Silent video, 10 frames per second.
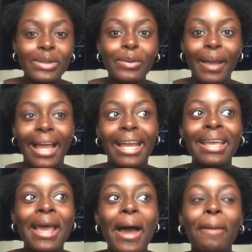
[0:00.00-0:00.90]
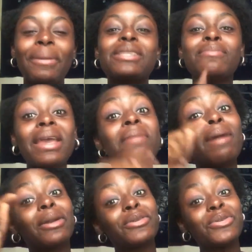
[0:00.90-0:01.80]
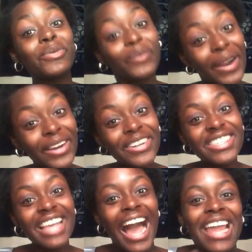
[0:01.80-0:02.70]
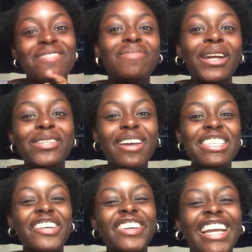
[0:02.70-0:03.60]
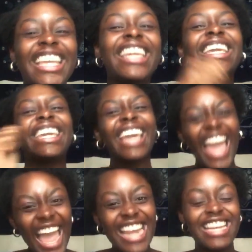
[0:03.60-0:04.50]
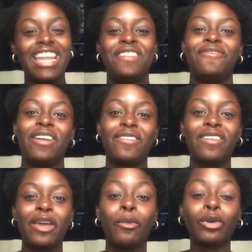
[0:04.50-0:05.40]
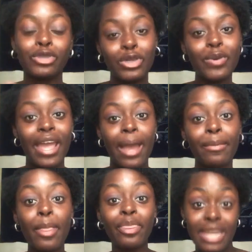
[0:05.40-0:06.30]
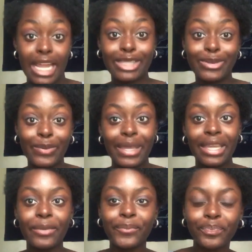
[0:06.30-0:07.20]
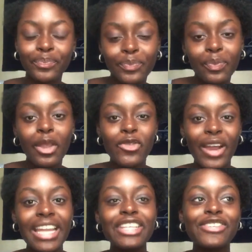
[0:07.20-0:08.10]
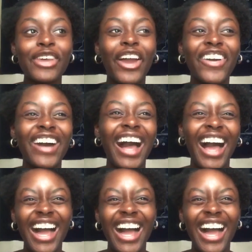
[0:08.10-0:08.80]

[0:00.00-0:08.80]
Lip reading: bad. But to make matters worse, I embarrassed myself again in front of him or to him the next week, right? So